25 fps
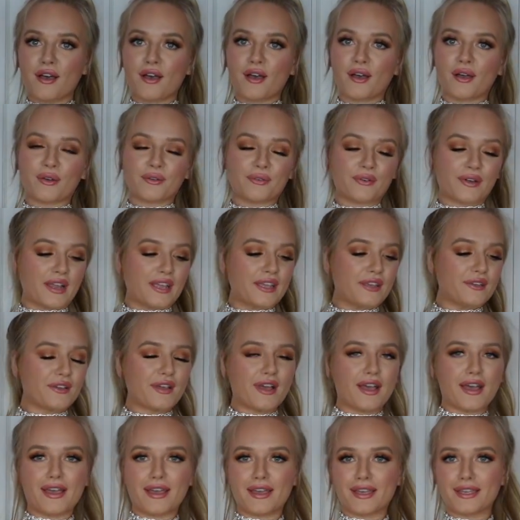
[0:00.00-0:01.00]
Alright you
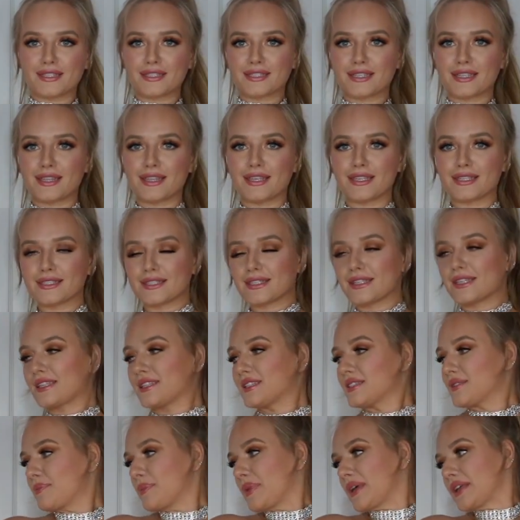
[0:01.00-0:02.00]
guys, this
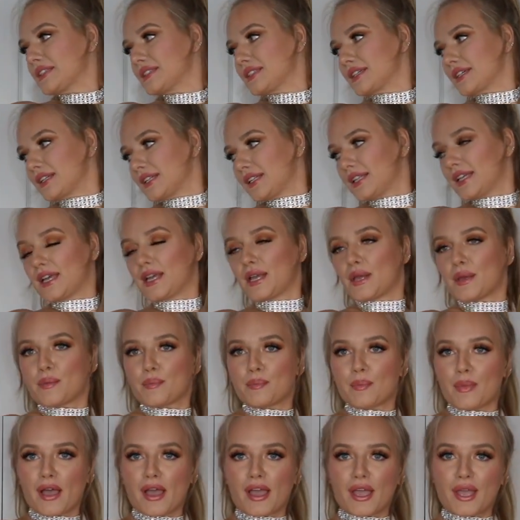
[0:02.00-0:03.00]
is basically
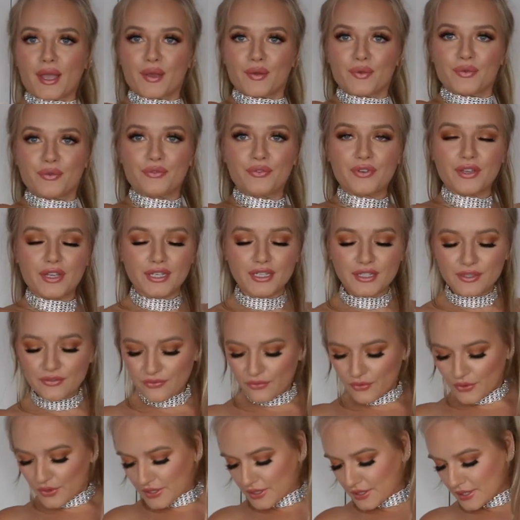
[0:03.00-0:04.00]
my fit
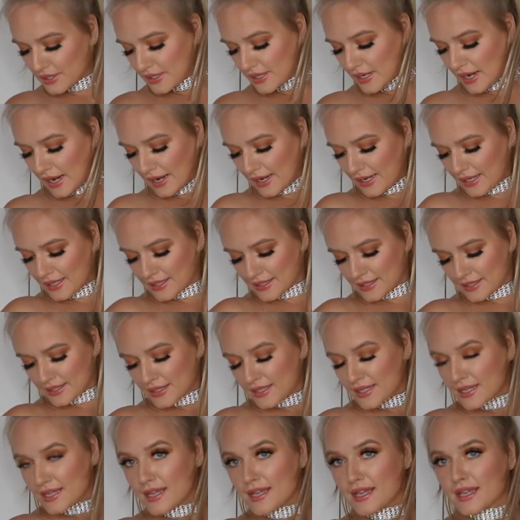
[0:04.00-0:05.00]
for tonight.
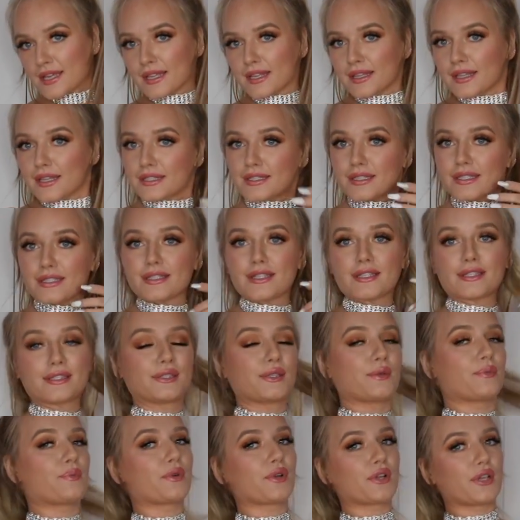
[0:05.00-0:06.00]
This is a
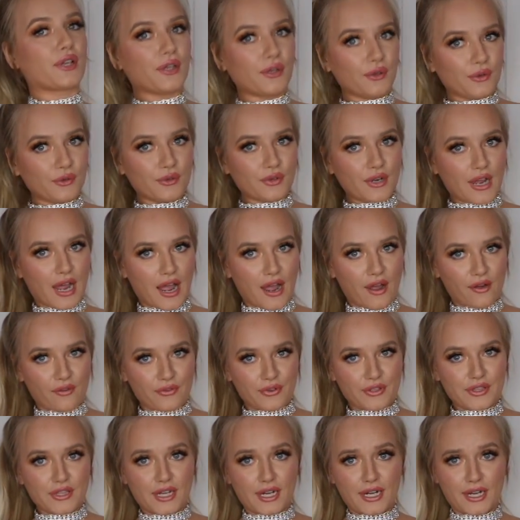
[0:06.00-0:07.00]
super cute
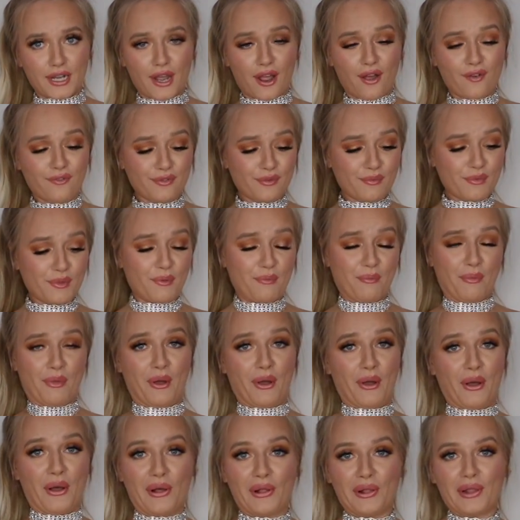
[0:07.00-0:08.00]
outfit that I got from the
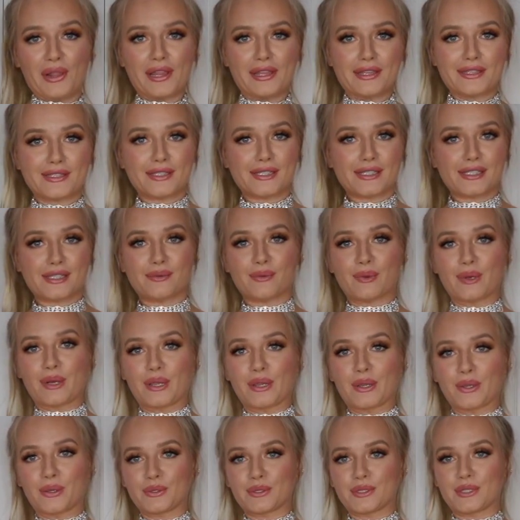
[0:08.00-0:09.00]
mall. It's just one
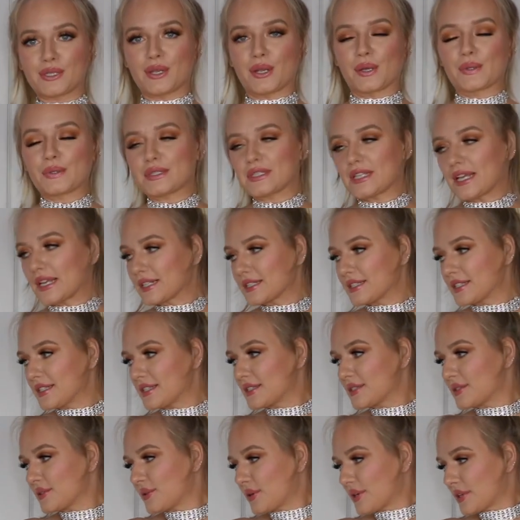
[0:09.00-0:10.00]
of those, you know, sexy
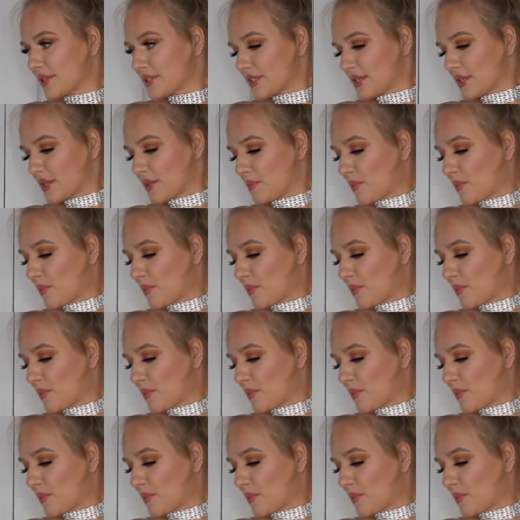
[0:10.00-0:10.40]
stores in the